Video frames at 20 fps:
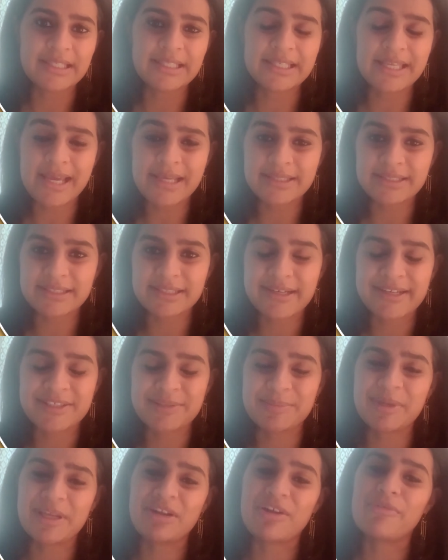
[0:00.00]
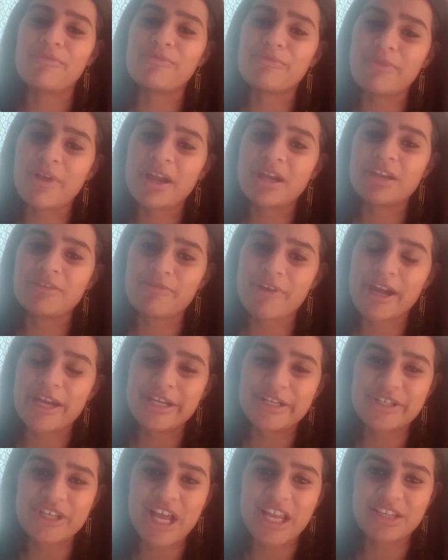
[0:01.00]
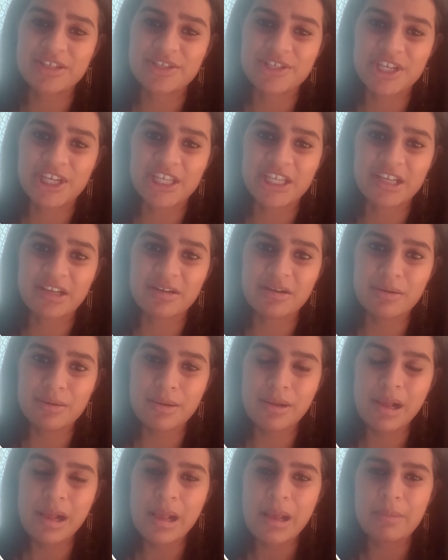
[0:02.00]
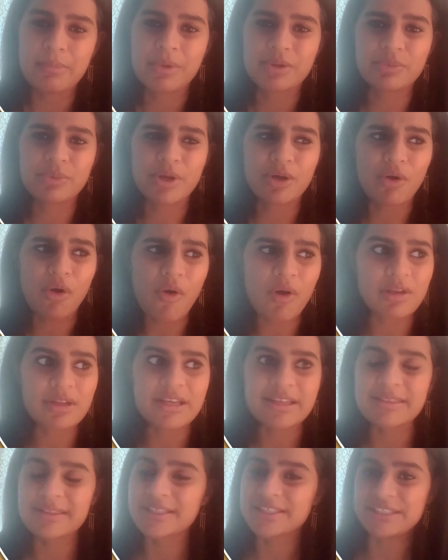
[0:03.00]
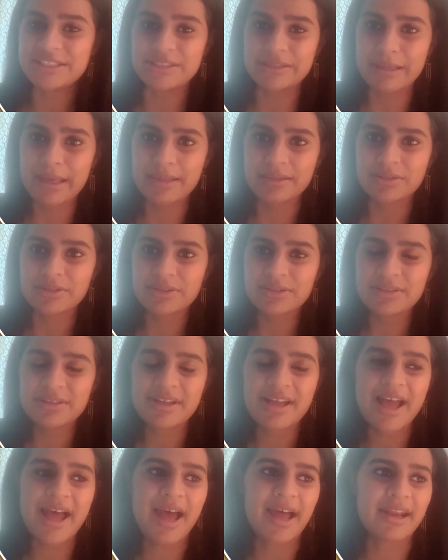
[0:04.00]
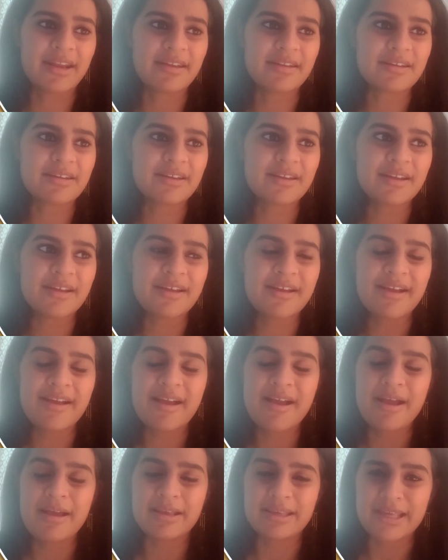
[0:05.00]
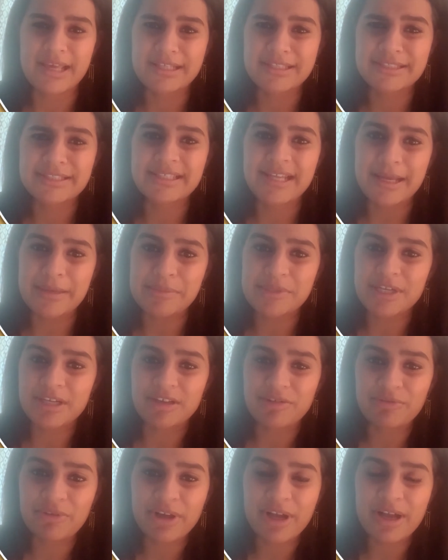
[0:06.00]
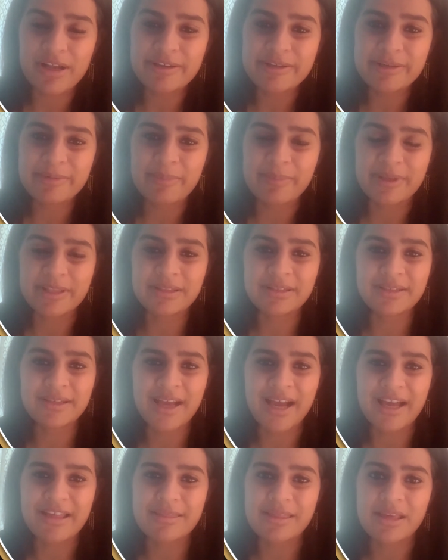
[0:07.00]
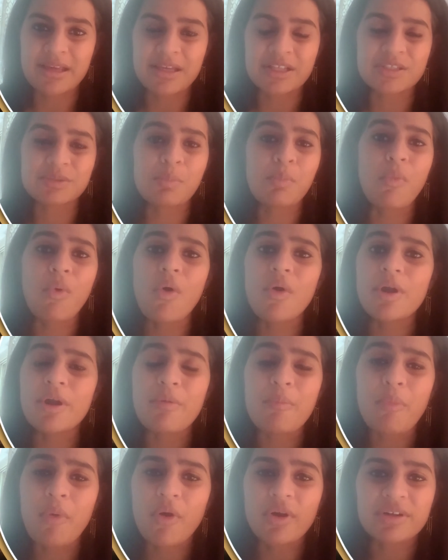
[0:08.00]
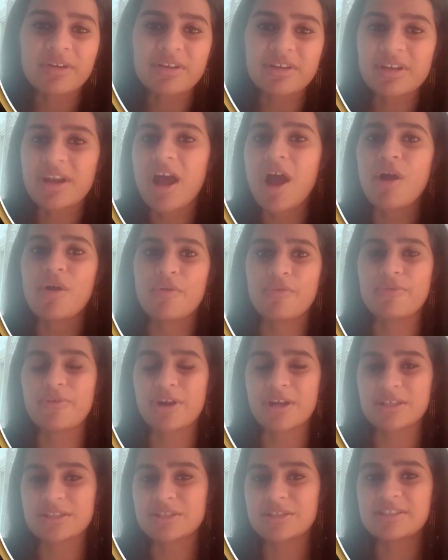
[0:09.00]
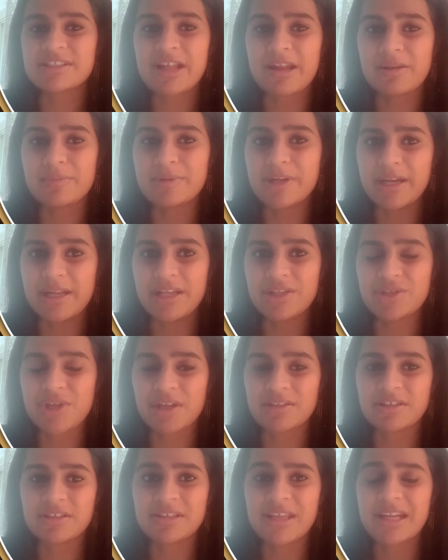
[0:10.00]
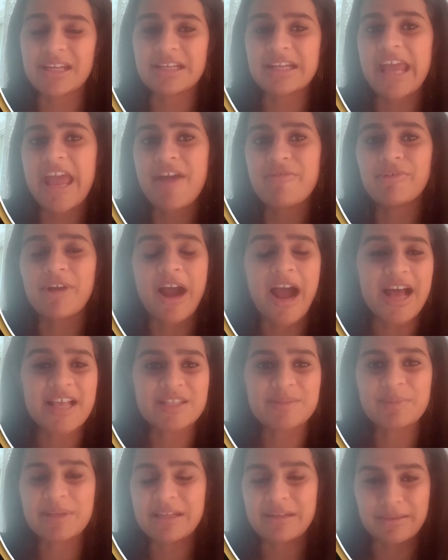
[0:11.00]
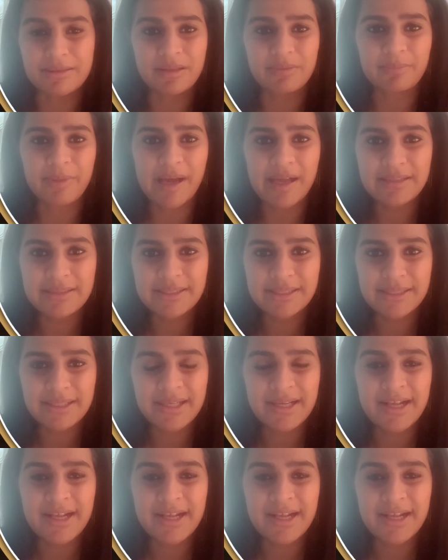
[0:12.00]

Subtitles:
Yes, it's been a very, very challenging year, but we're all in this together. And yes, times are difficult, but I think it's more important now for us to celebrate each other than it ever has been in the past.